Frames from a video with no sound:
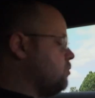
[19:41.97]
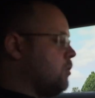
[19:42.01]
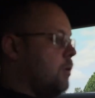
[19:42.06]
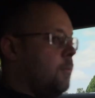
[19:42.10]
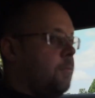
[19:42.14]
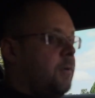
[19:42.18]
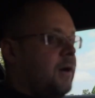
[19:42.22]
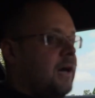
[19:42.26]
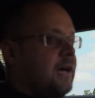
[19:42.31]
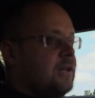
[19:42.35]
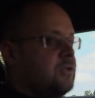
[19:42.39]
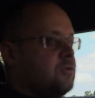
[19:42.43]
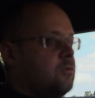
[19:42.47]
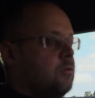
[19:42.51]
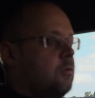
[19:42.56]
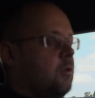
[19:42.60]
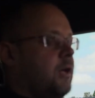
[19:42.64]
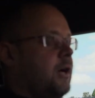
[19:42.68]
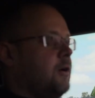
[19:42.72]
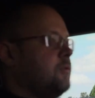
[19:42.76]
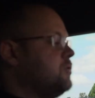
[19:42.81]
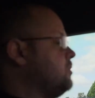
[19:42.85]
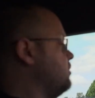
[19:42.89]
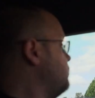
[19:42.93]
ROM patch to
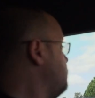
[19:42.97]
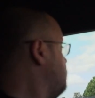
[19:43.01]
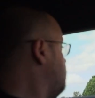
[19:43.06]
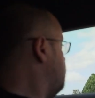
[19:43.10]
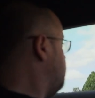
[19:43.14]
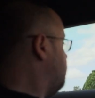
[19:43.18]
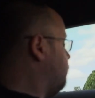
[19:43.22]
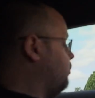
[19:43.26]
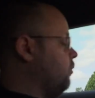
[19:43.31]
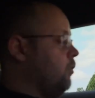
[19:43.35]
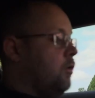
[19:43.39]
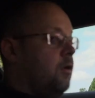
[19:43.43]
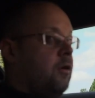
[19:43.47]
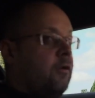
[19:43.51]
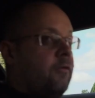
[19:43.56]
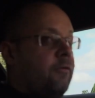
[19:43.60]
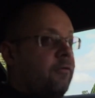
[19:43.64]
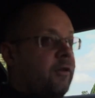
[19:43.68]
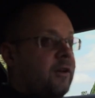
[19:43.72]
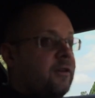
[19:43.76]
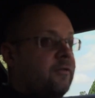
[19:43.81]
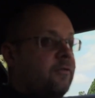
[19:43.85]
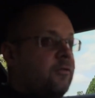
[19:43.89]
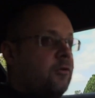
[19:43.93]
allow us to do
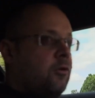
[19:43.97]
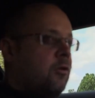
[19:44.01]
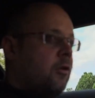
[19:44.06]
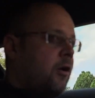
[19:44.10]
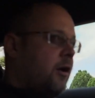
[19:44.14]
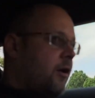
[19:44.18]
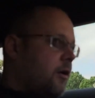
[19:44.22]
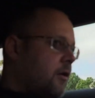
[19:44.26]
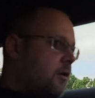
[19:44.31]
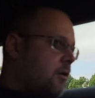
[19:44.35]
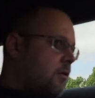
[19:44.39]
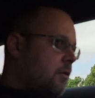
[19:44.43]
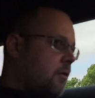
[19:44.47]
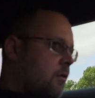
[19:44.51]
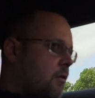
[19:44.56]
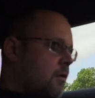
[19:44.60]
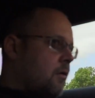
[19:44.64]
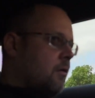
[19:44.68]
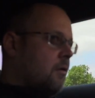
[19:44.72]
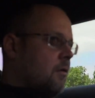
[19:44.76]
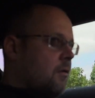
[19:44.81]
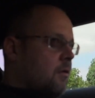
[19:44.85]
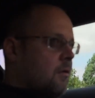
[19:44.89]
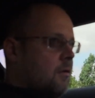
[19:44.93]
flex fuel on it.
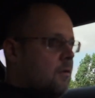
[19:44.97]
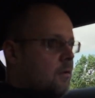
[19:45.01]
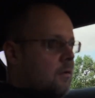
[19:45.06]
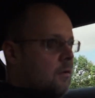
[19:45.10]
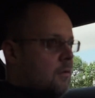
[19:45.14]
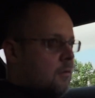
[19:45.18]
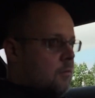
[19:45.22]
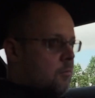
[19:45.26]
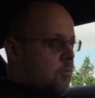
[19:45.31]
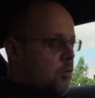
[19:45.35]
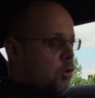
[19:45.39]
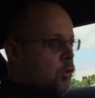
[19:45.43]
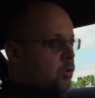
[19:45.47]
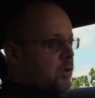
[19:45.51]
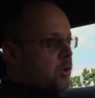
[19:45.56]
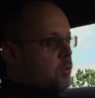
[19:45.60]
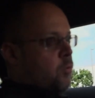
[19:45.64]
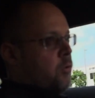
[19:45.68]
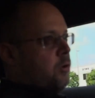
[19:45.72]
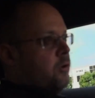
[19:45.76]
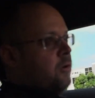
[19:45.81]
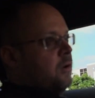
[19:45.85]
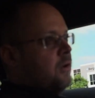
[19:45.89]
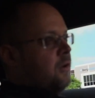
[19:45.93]
We're already
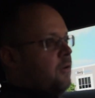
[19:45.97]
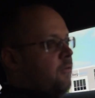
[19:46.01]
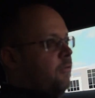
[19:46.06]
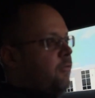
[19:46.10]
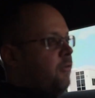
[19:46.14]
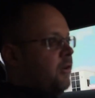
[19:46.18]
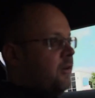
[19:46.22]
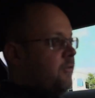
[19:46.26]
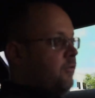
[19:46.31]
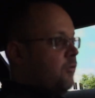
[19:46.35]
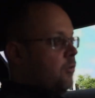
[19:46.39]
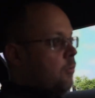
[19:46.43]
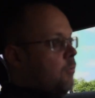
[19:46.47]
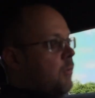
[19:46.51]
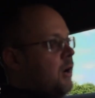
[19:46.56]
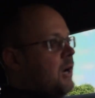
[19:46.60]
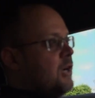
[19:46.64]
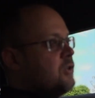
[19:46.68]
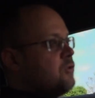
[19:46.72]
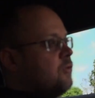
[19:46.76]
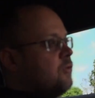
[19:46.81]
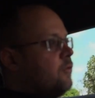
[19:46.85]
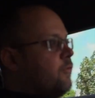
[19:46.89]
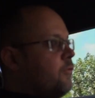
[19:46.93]
working on the flex fuel
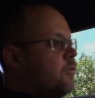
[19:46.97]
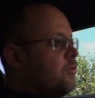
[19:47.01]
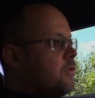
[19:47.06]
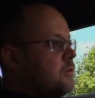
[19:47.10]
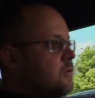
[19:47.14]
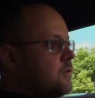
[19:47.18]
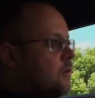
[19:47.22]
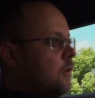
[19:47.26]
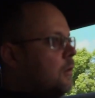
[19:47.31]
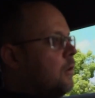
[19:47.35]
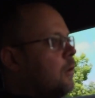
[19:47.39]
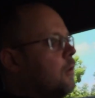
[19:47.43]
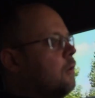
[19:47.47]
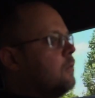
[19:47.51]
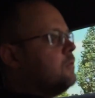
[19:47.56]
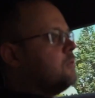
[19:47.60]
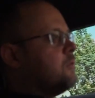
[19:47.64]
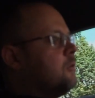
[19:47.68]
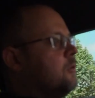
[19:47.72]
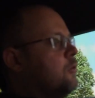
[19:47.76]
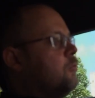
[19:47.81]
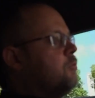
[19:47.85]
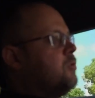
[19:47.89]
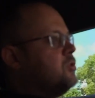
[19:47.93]
module for this car,
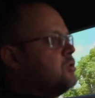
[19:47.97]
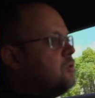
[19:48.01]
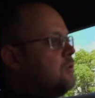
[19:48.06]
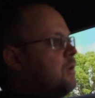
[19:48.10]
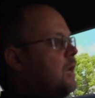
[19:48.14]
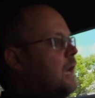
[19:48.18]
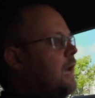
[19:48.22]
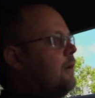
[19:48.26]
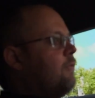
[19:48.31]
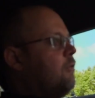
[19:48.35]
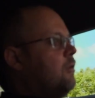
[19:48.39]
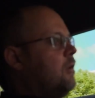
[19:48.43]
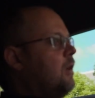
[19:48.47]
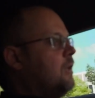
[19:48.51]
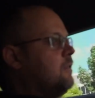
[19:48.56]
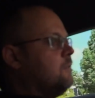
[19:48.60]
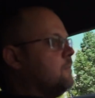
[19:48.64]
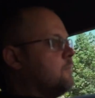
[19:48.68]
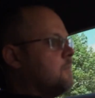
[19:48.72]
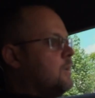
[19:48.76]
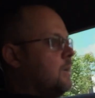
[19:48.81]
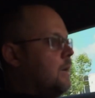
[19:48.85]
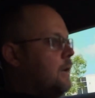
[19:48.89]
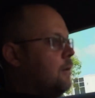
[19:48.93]
so we should have it at the
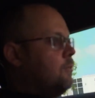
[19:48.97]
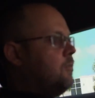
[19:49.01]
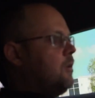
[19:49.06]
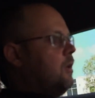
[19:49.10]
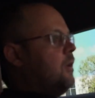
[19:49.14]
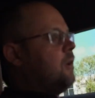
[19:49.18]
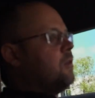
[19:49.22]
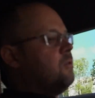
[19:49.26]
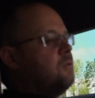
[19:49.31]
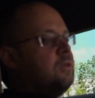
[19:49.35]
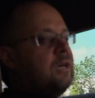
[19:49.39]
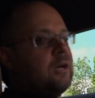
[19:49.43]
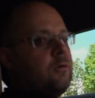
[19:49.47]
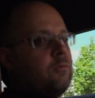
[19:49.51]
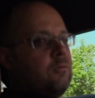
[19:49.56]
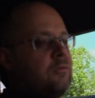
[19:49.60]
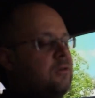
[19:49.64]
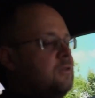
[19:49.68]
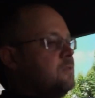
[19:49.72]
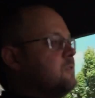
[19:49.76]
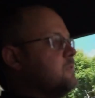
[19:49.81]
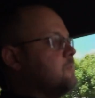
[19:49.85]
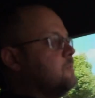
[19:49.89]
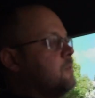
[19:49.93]
time that EcoTech
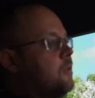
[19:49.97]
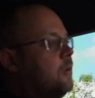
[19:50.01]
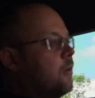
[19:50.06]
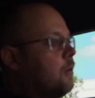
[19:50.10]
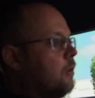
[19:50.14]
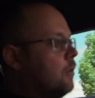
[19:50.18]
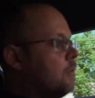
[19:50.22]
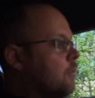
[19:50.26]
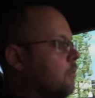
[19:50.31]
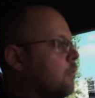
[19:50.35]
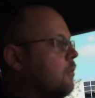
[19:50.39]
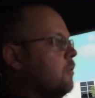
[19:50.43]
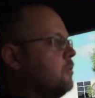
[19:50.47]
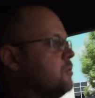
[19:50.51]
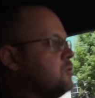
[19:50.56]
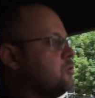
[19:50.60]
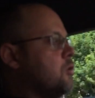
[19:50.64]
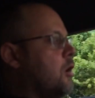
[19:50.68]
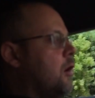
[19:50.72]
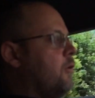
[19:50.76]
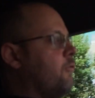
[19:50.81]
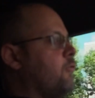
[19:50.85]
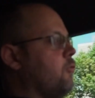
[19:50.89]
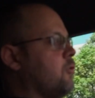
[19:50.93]
releases their
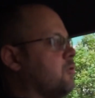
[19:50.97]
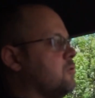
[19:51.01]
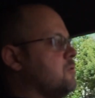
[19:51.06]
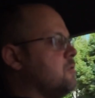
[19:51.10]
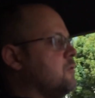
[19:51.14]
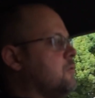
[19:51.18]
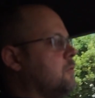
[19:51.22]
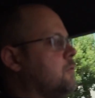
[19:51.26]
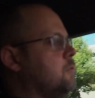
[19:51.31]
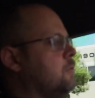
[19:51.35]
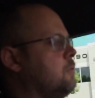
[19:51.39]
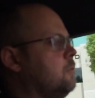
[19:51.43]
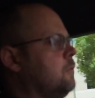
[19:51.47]
software too.